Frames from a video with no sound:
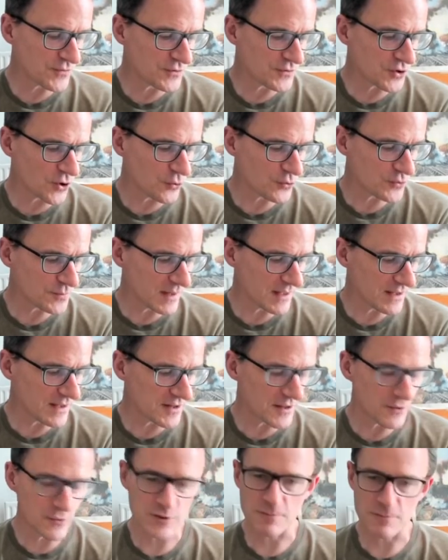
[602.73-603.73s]
told me that
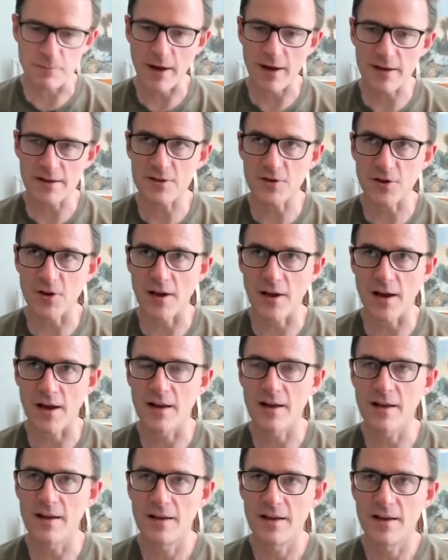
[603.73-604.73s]
it was based on
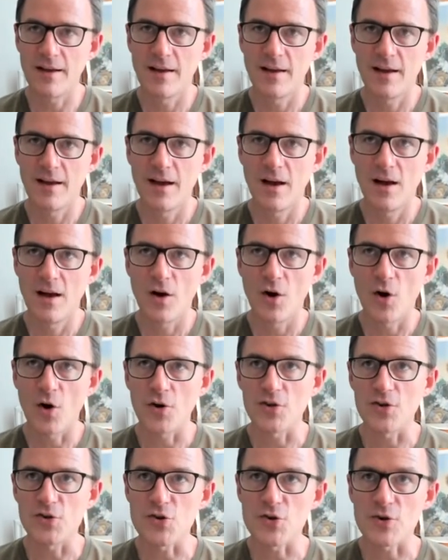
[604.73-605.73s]
a
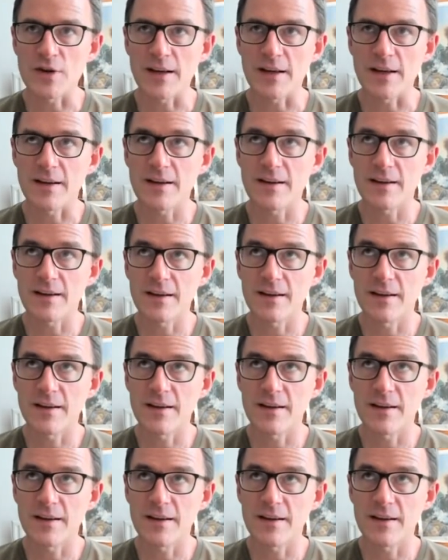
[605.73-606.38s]
drink